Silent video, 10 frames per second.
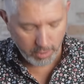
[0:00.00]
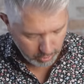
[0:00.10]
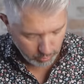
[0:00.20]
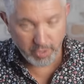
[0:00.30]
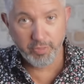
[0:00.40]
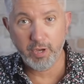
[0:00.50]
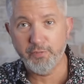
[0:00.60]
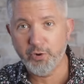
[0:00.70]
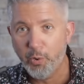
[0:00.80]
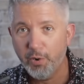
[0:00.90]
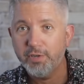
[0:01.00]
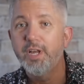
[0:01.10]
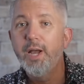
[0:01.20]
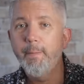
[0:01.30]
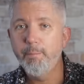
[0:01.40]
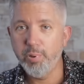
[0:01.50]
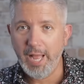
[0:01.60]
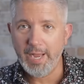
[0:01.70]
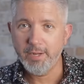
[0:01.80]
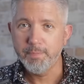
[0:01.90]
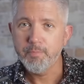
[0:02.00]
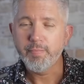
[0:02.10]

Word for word: along with, of course, black.